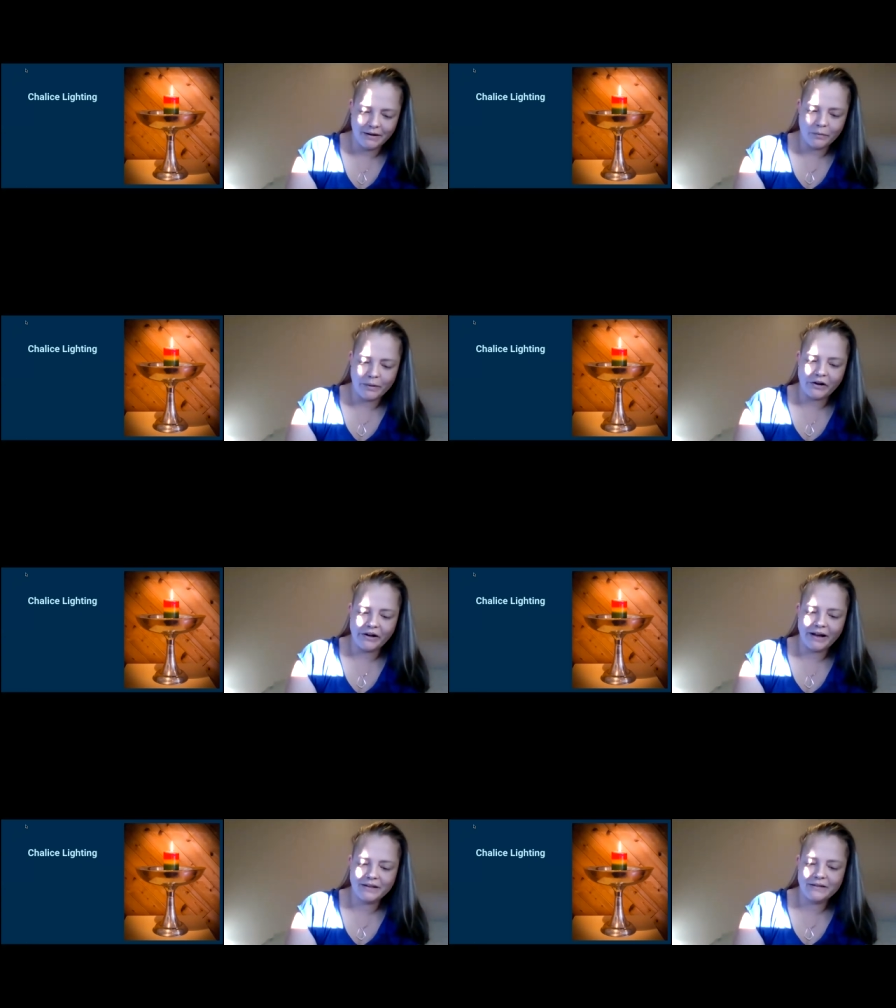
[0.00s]
When our
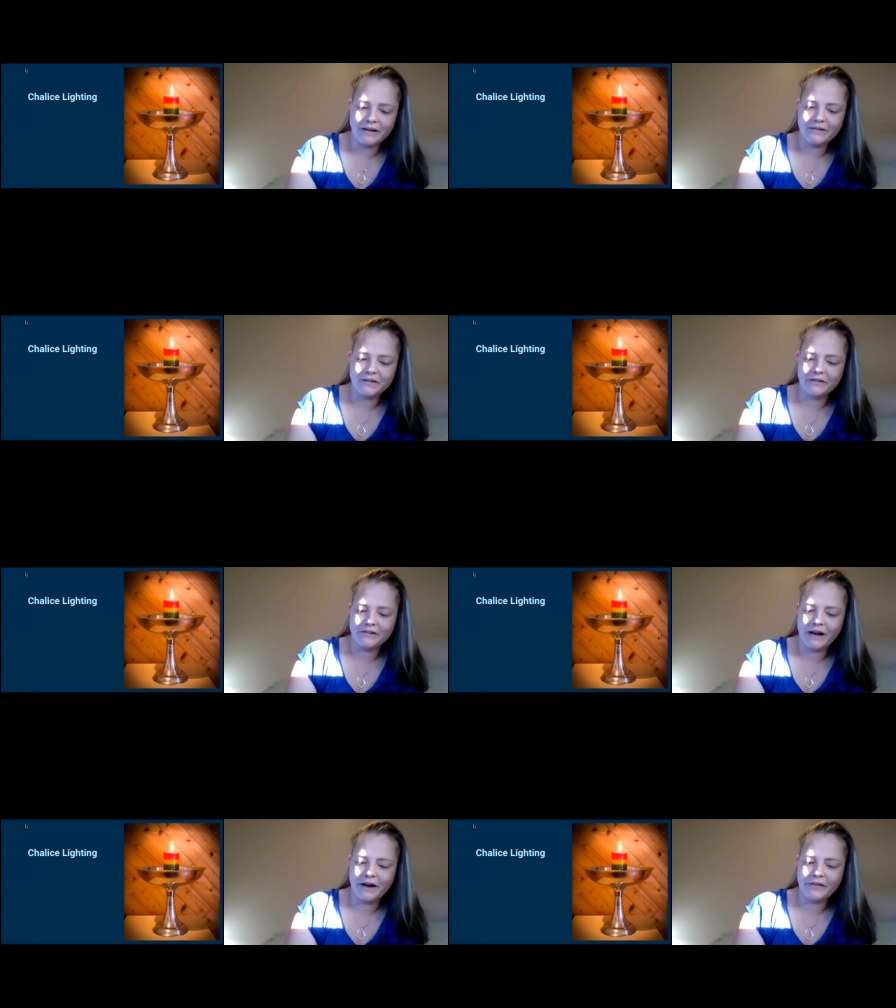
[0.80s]
ancestors
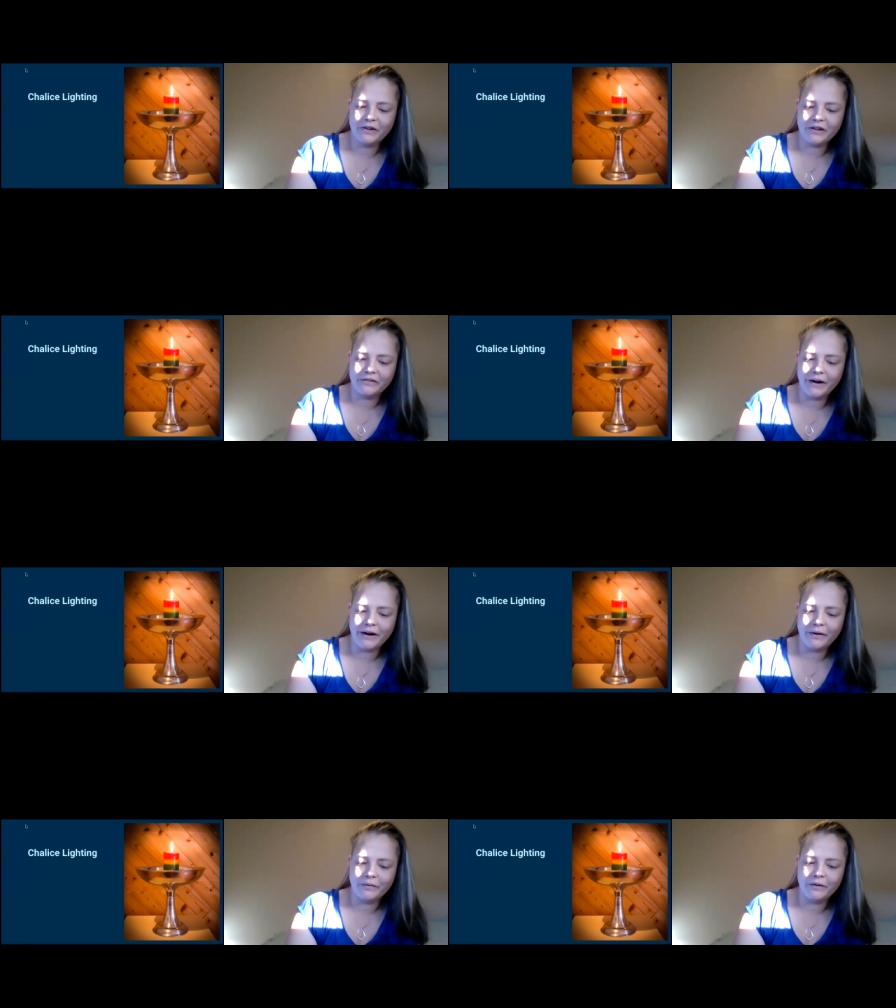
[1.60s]
gathered
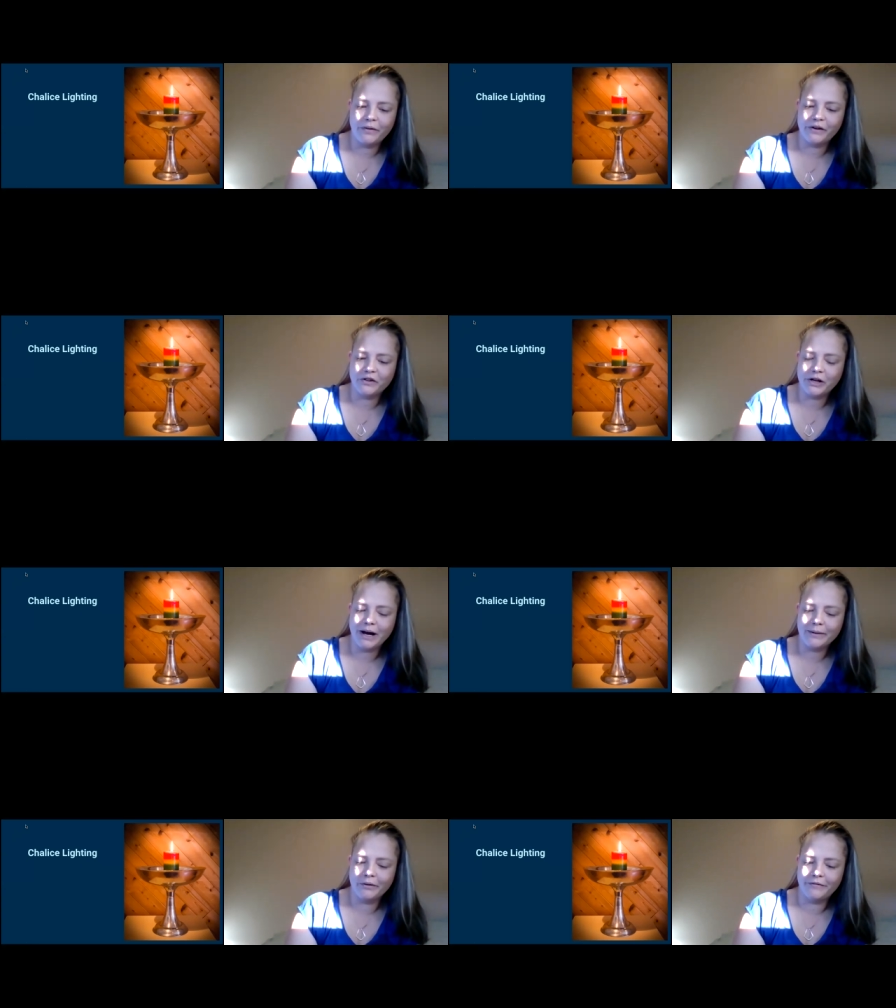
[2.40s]
around their
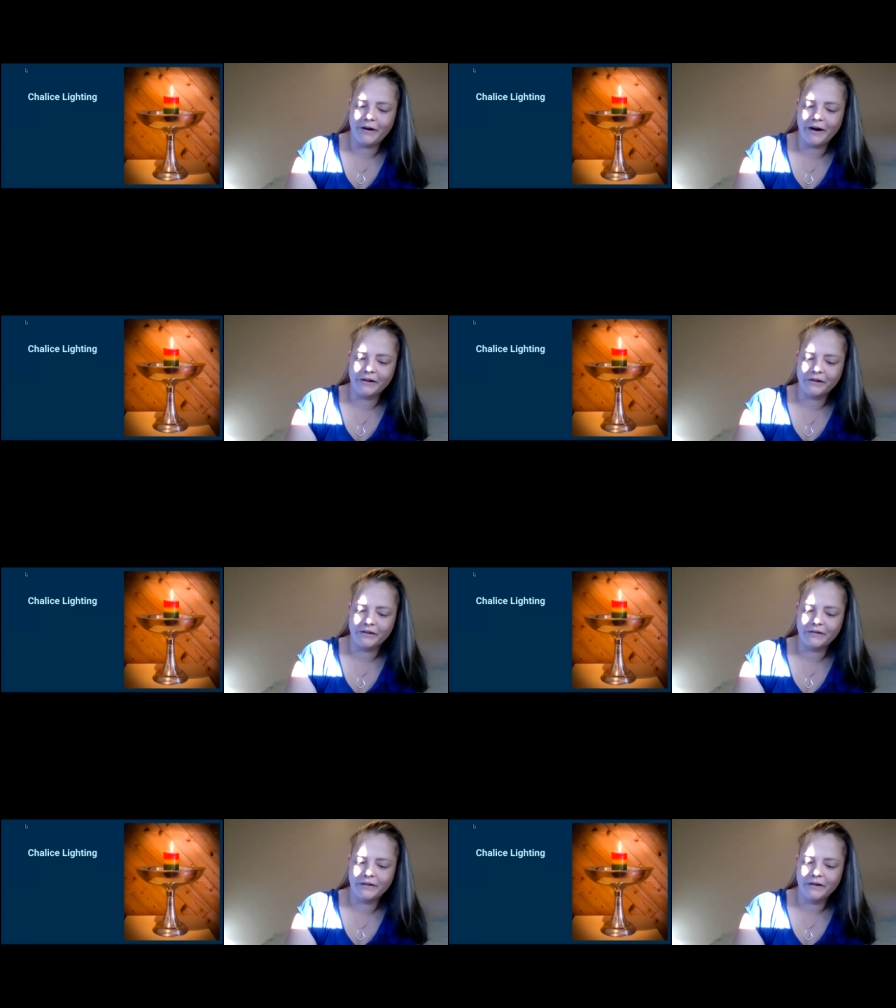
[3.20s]
tribal
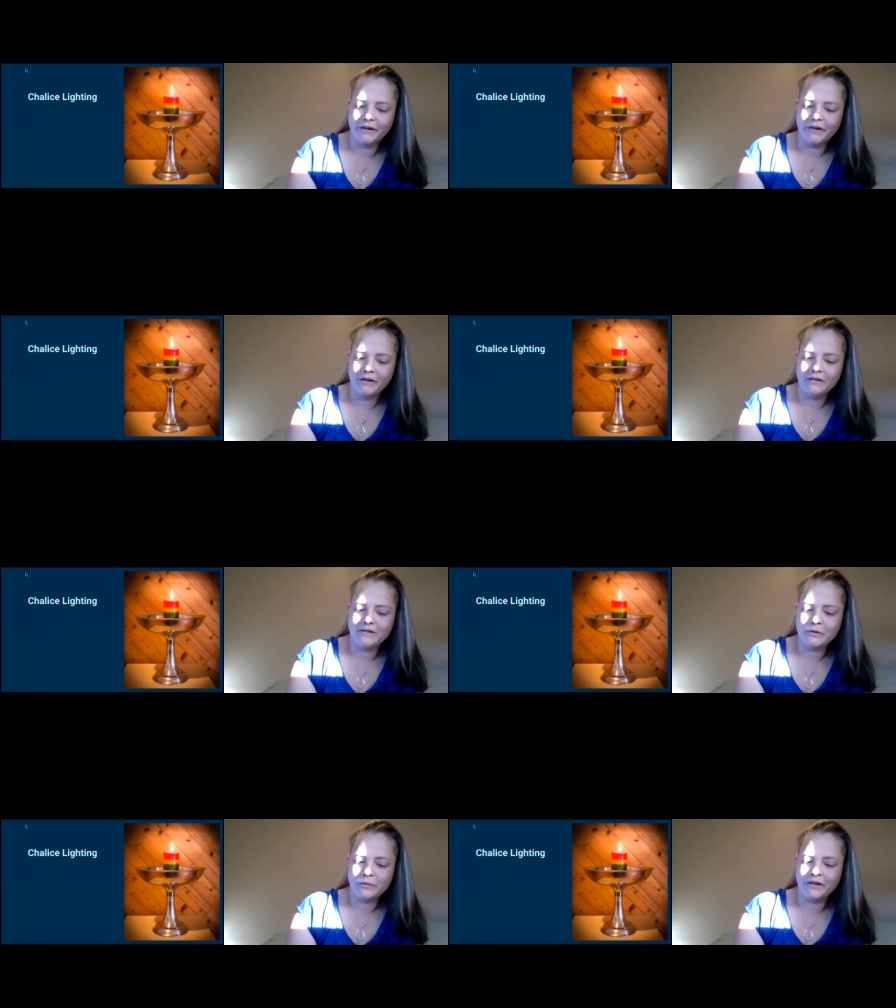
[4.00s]
fires,
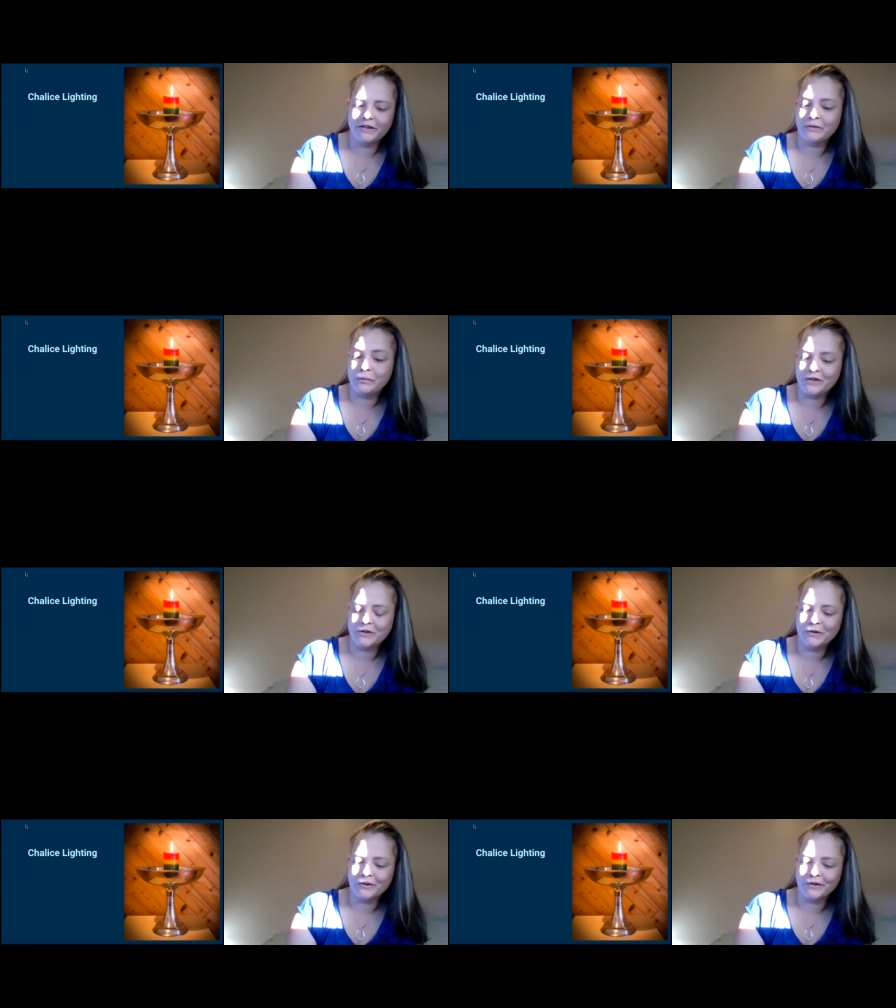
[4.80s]
stories were
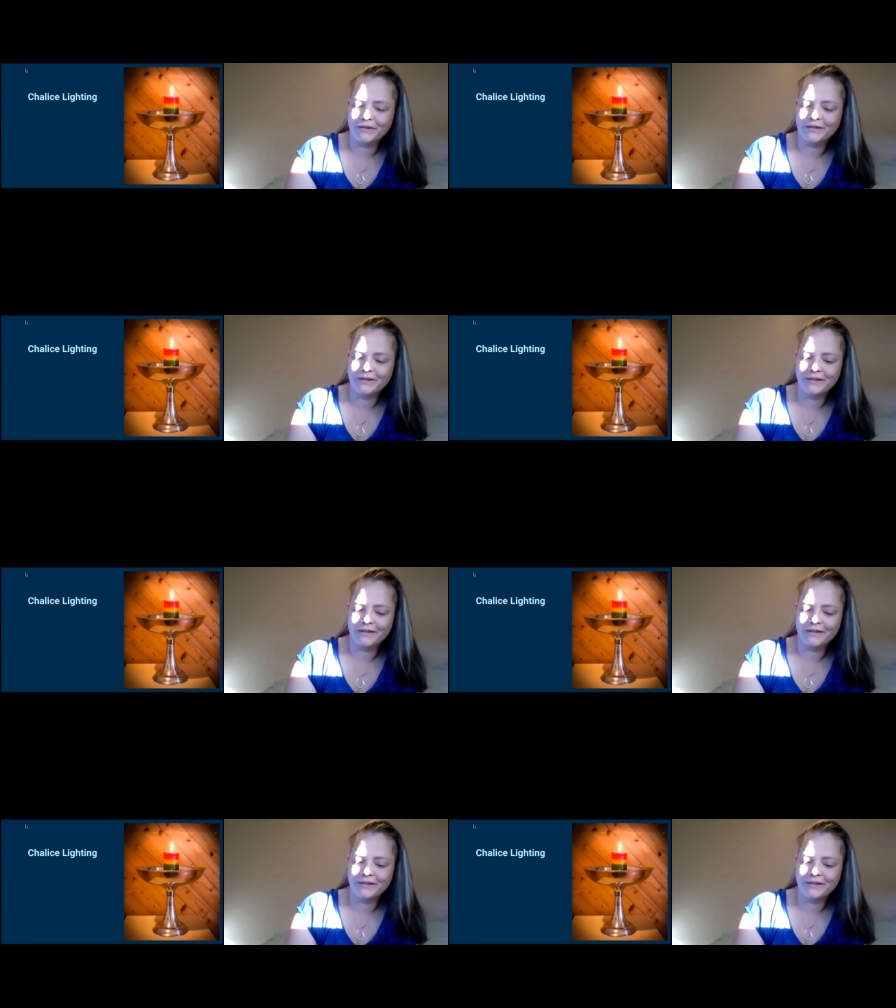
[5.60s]
told.